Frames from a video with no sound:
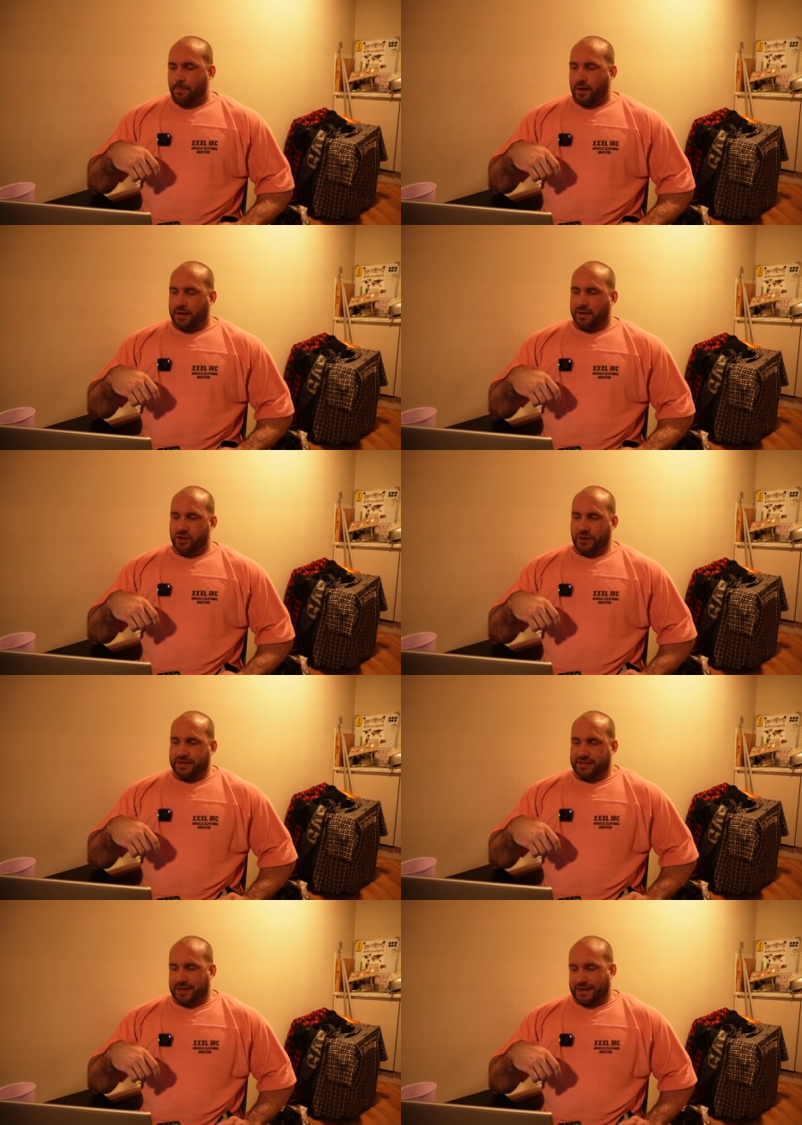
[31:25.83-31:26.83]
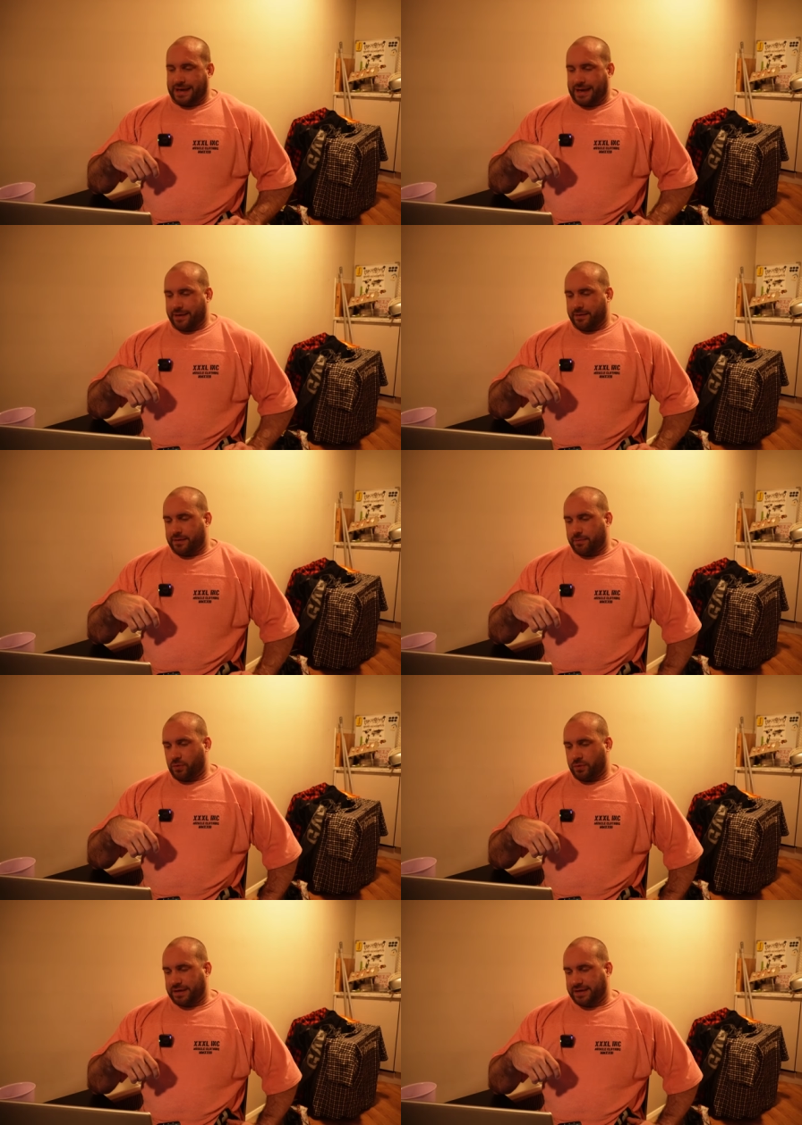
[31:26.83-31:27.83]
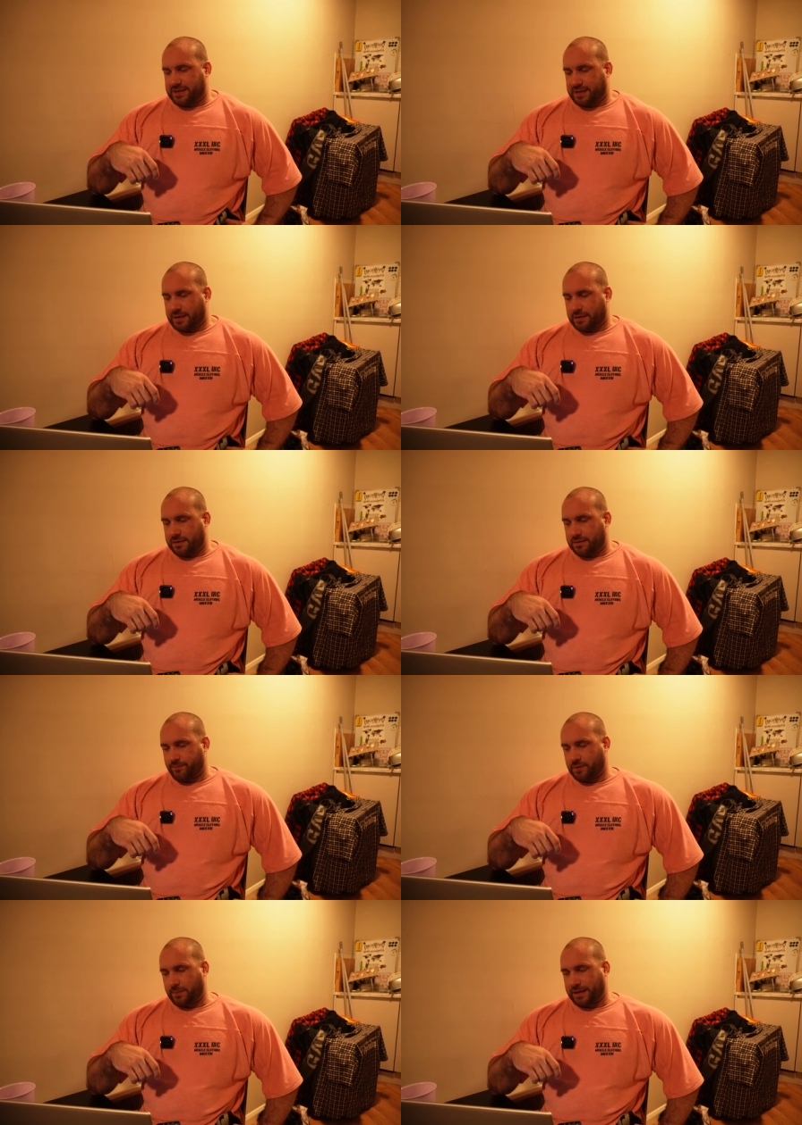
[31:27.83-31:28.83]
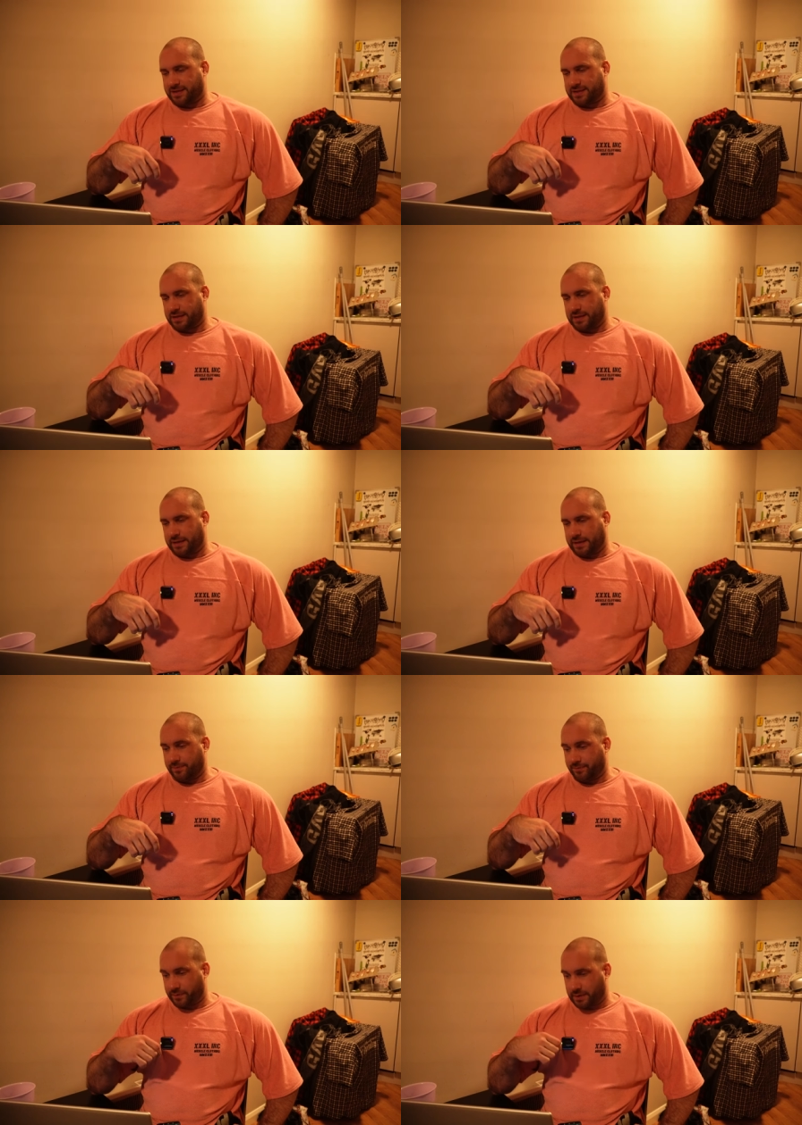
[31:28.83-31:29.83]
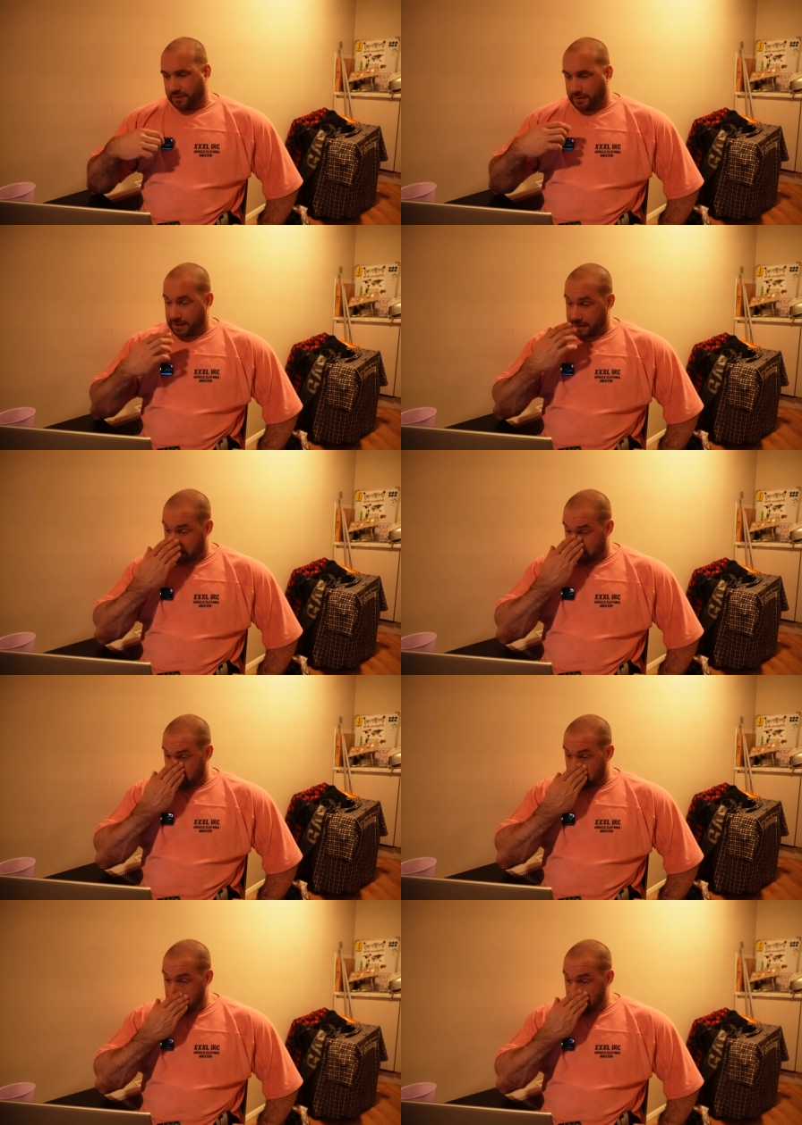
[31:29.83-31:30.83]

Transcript: But I can treat it again in more detail. Basically, um,